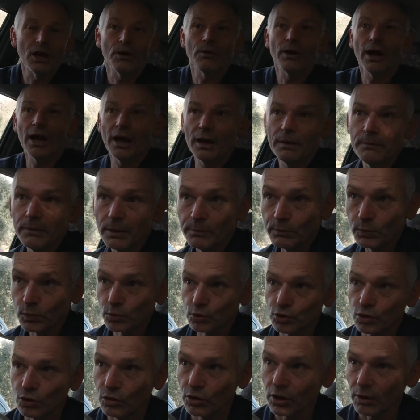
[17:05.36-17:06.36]
go home, and
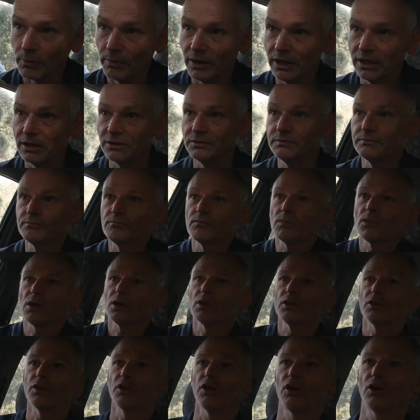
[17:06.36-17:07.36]
we'll talk about
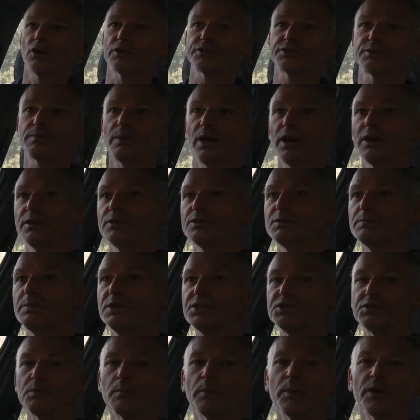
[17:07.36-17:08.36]
the Osmo's
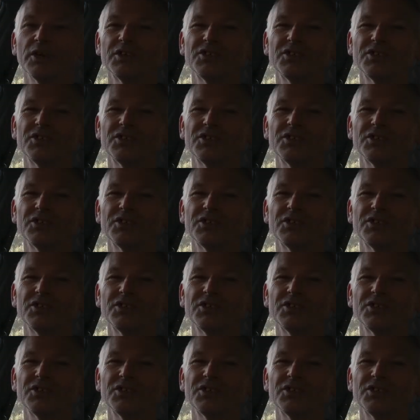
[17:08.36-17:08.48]
bits and